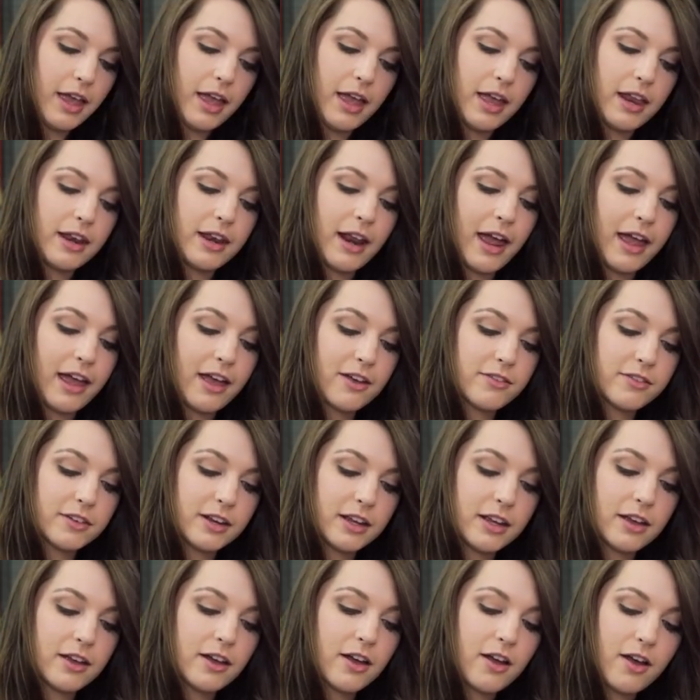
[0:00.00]
And
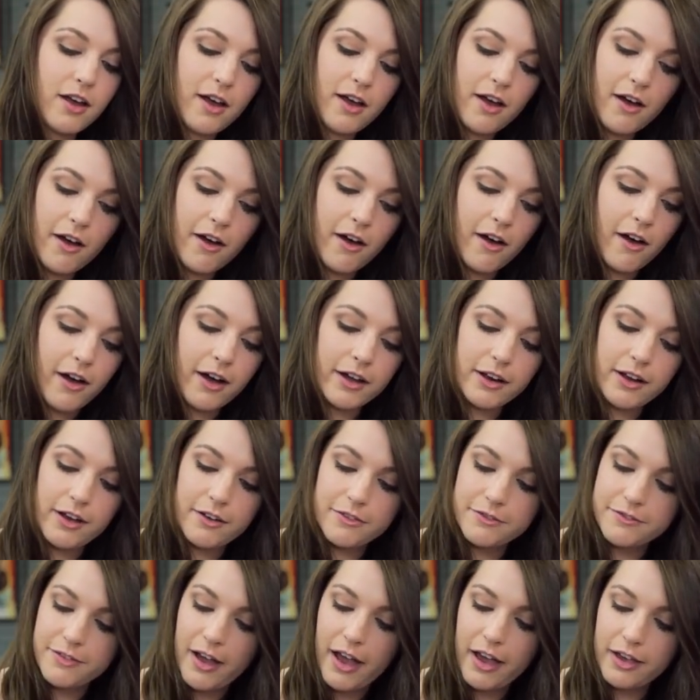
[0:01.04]
Naivete, on a
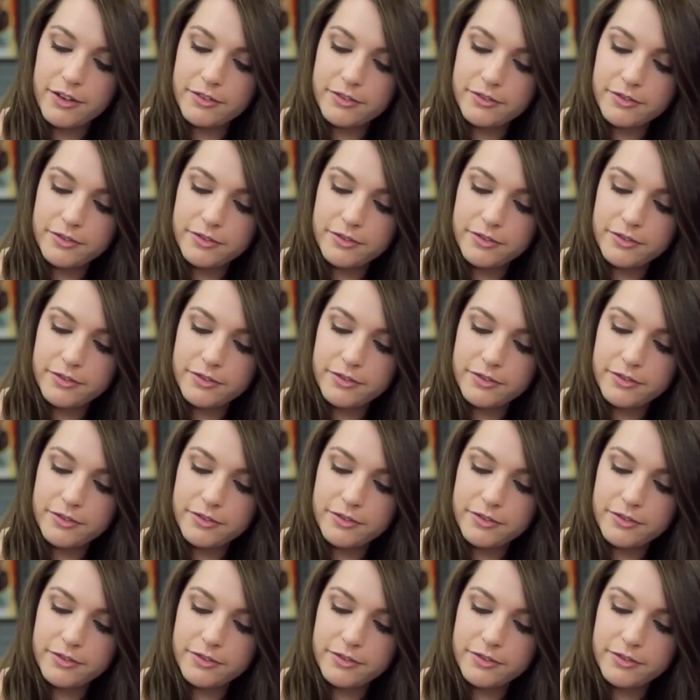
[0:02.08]
five.